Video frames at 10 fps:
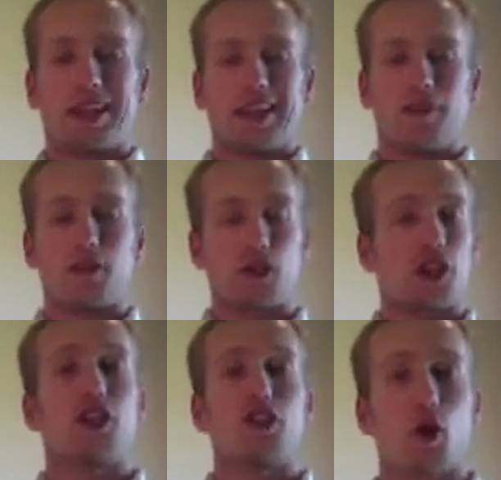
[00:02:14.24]
if they're
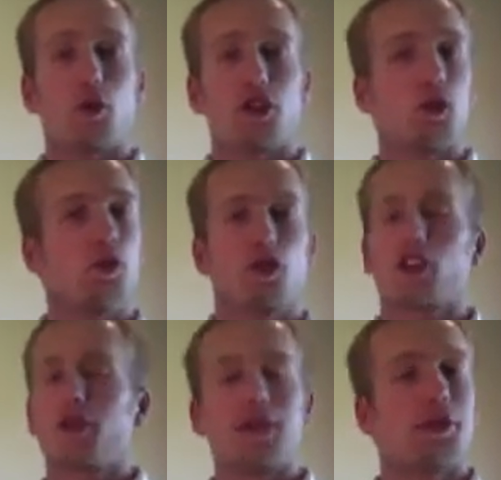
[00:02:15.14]
going to go with you, you're
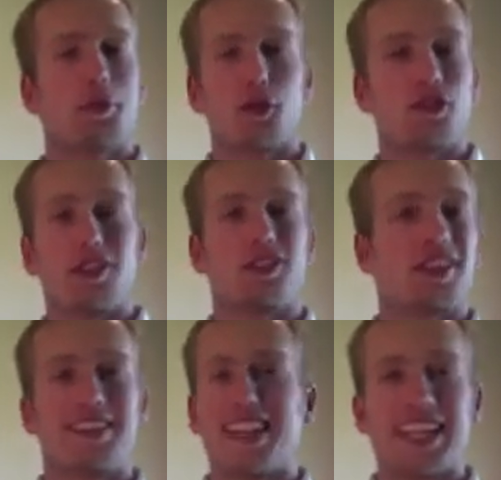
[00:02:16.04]
going to be the person that's going
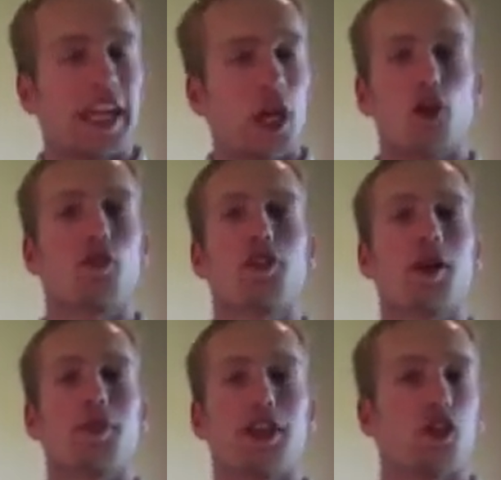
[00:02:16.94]
to take care of
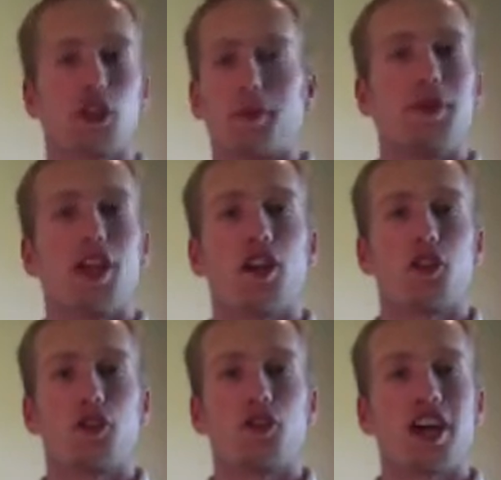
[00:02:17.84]
them, that you're going to be on
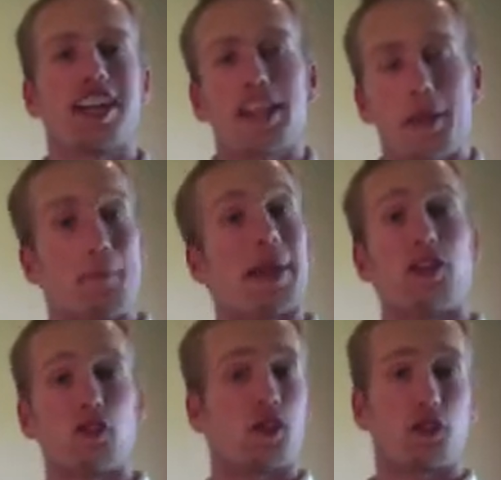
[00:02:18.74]
their side and make
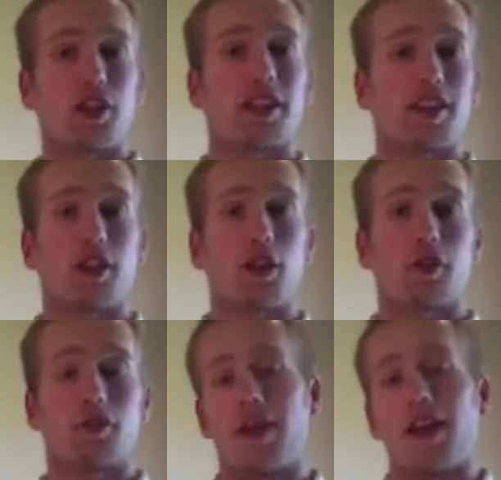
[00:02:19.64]
sure they're taken care of.
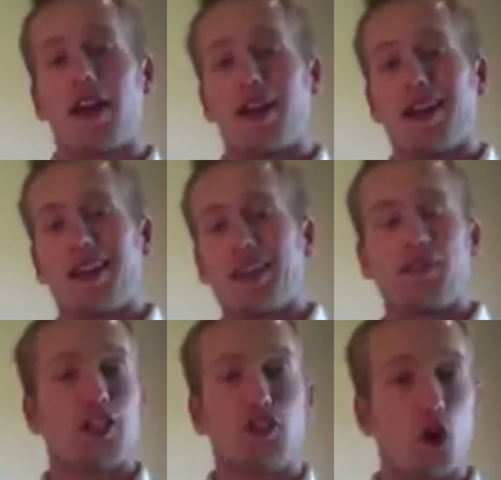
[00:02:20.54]
If
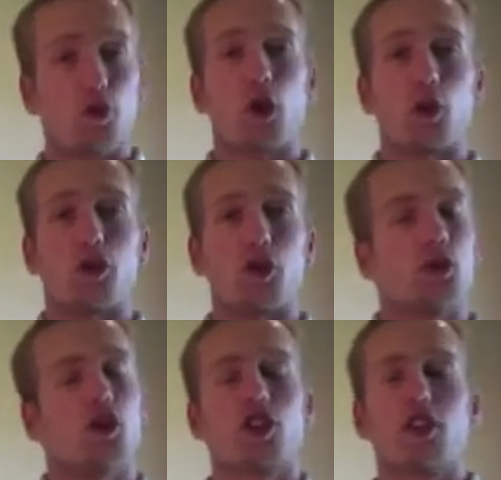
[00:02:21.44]
they don't go with you,
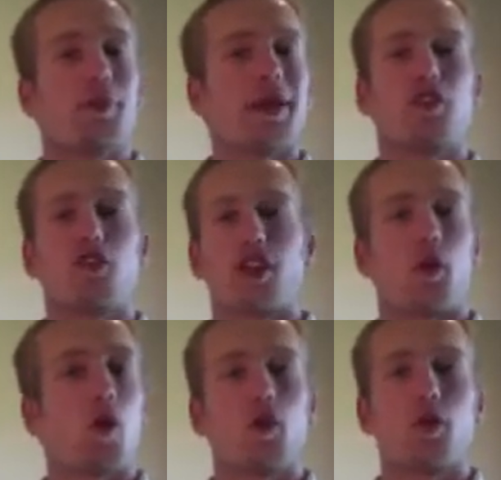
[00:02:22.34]
you're going to make sure that
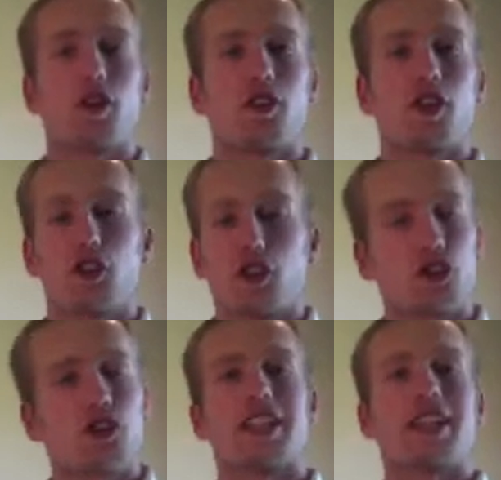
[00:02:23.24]
one way or another, you're
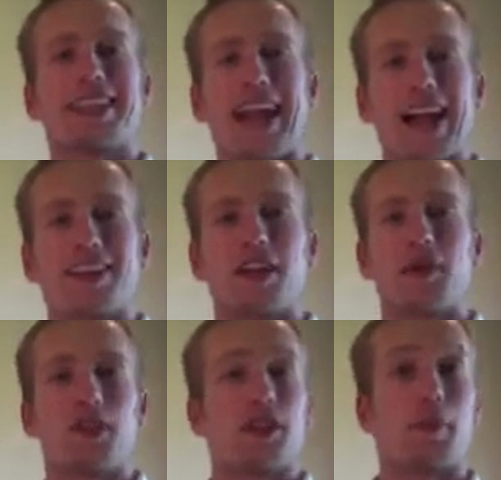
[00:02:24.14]
going to guide them
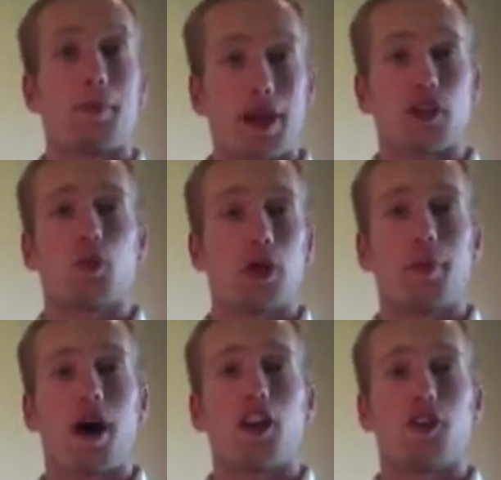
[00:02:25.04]
to the best way
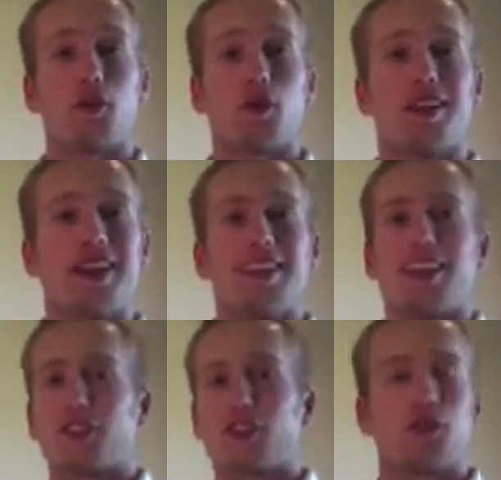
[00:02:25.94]
possible
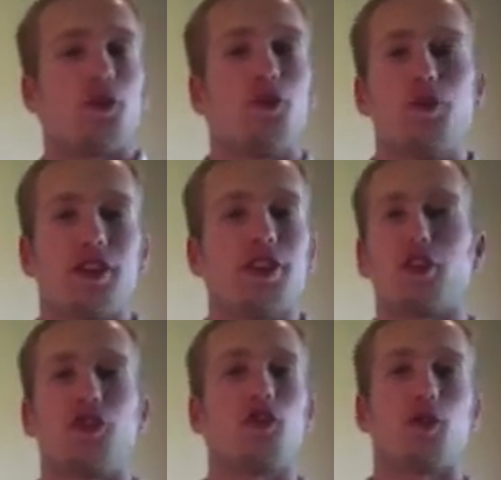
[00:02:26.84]
that's going to fit their
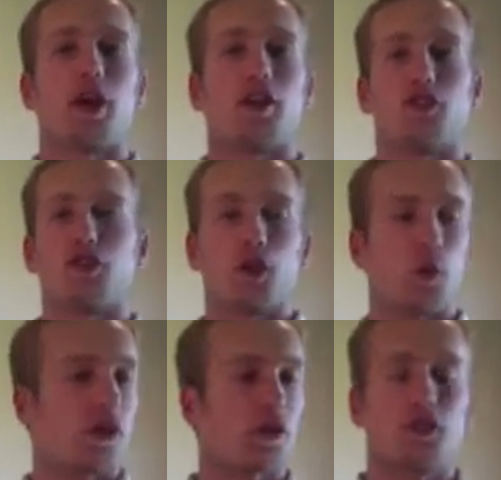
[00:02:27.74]
situation. So
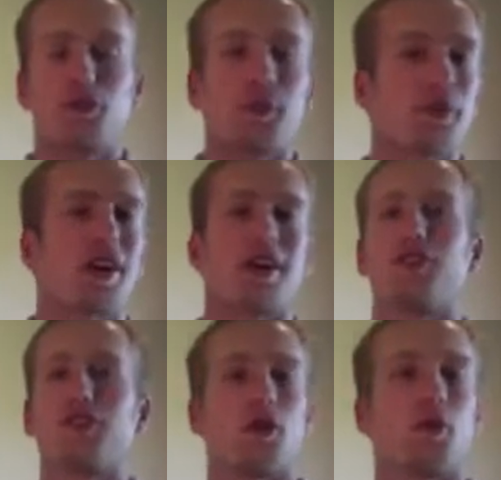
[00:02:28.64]
whether it's
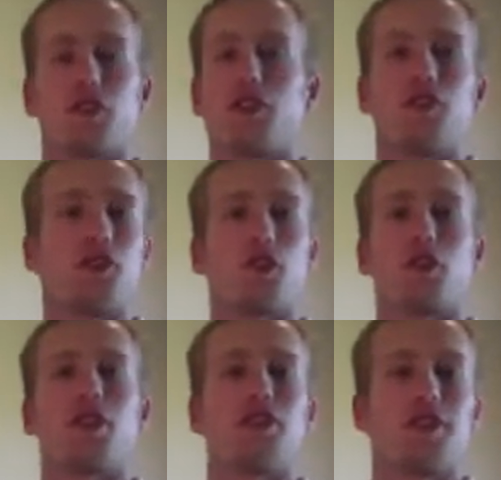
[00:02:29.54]
price, whether it's
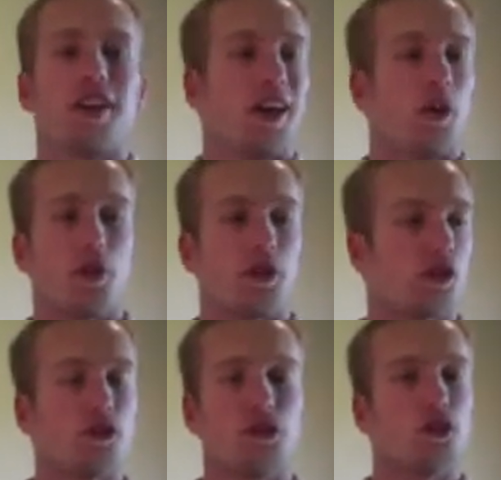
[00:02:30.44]
service, whether
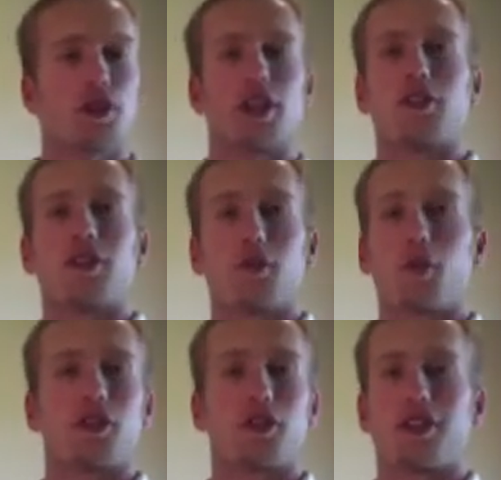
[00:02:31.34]

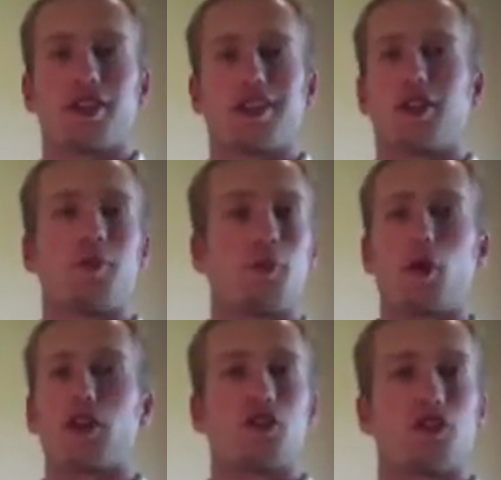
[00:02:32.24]
they're
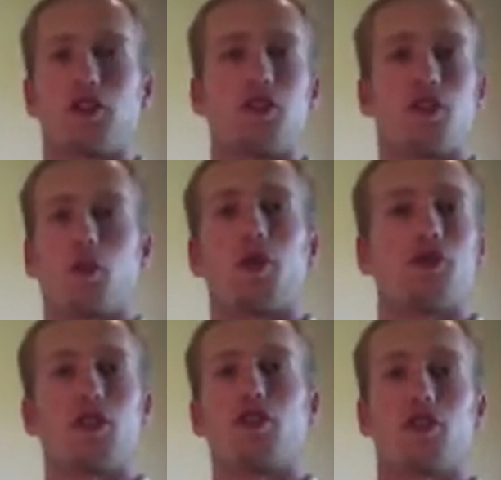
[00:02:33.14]
more interested in one
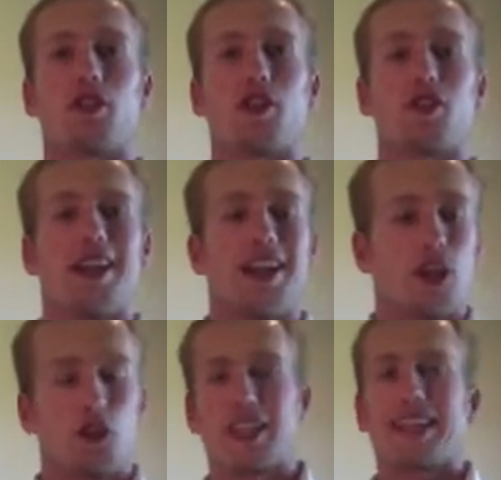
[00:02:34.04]
feature or another,
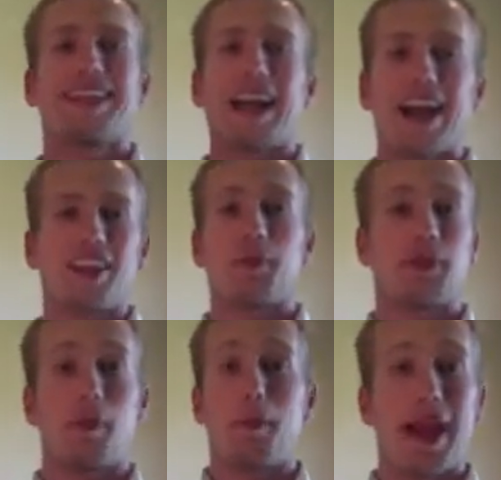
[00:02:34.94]
you're going to guide them in
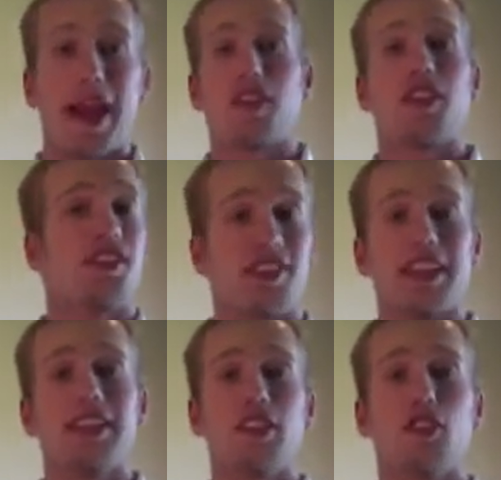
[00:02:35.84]
the path that they
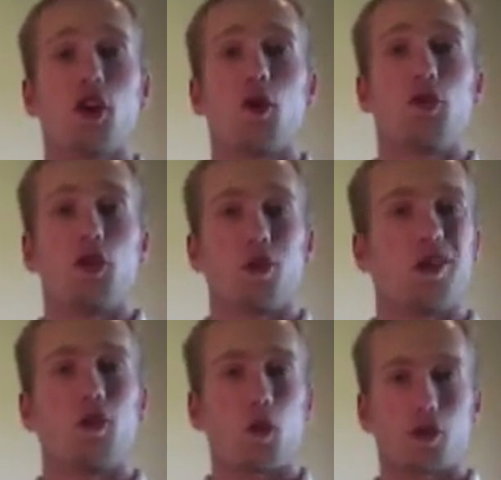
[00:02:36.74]
need to go to
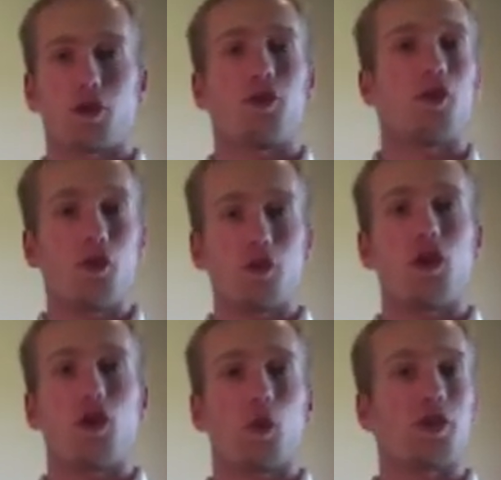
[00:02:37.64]
in order to
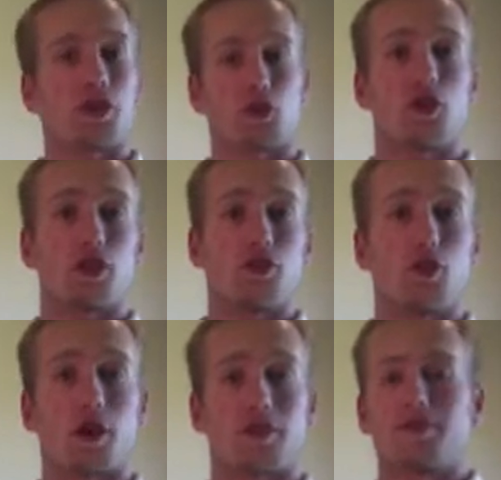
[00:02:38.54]
fulfill what they're looking for.